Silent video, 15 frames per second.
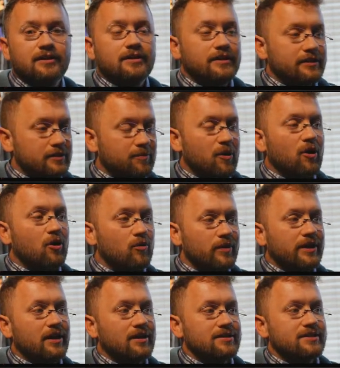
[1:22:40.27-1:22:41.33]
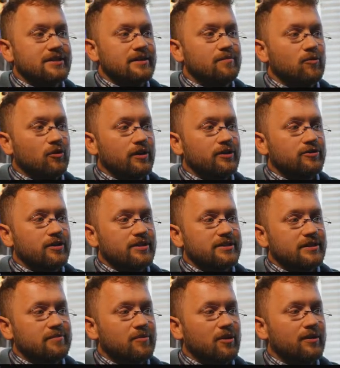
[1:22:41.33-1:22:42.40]
And tomorrow we got to see a more
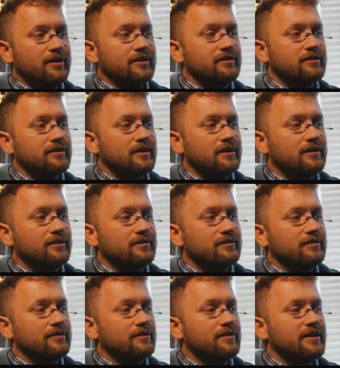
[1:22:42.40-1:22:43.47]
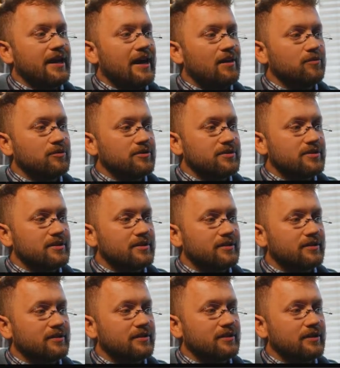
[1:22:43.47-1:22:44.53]
interesting market. That was
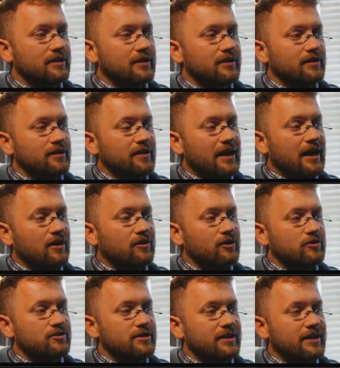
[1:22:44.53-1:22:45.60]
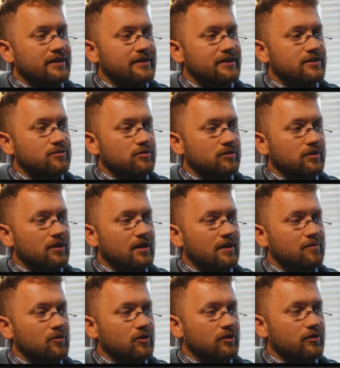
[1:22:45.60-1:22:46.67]
the algos that hit this were a
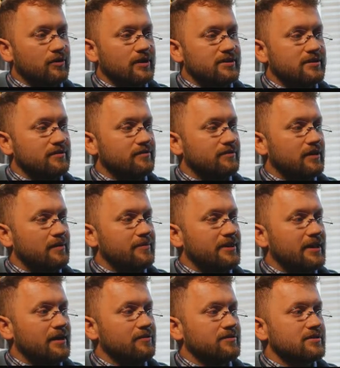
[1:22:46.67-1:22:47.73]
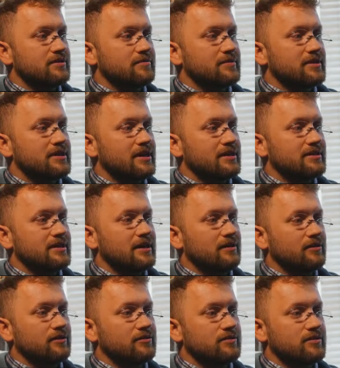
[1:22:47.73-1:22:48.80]
lot more aggressive. I mean, that was some intense
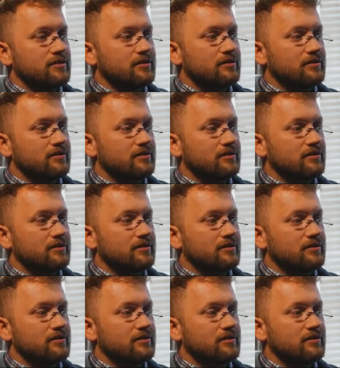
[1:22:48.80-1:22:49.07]
algos.